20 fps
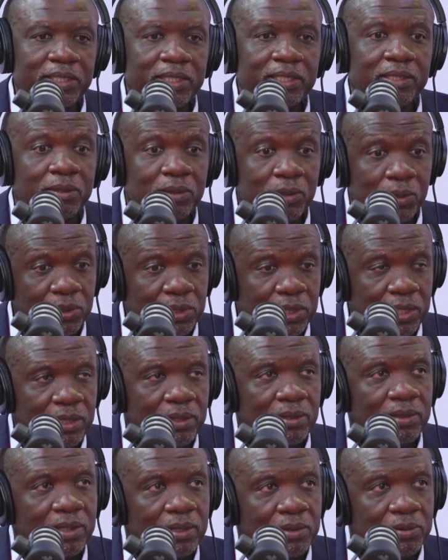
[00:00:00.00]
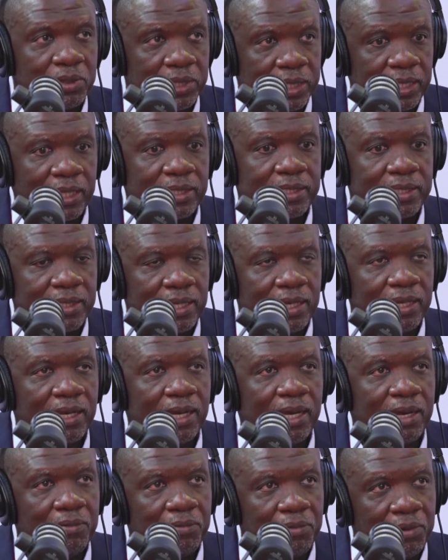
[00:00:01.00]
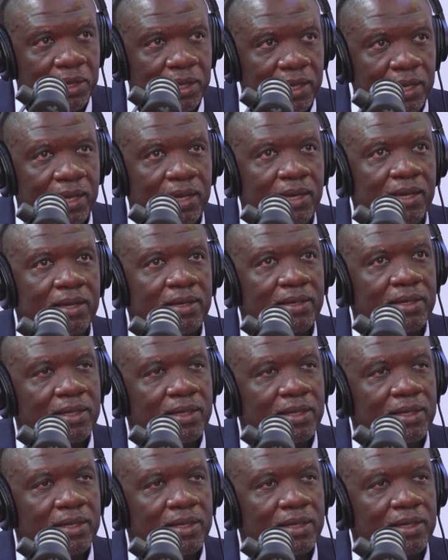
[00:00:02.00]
It will continue. You start seeing every year,